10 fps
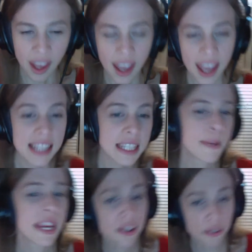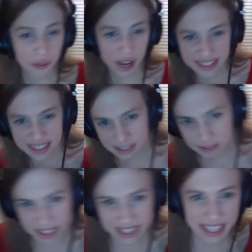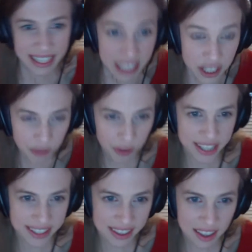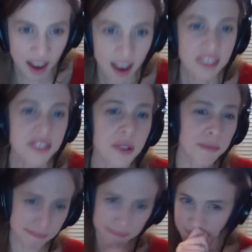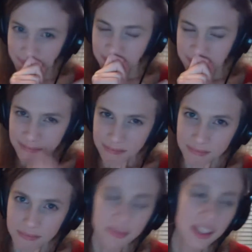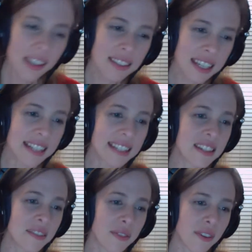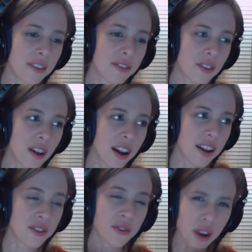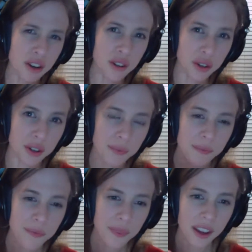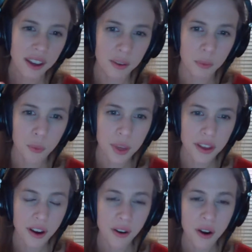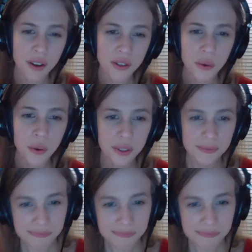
And speaking of phrasing, let's get into phrasing. So, to get a sense of uh, structure uh, with our contour,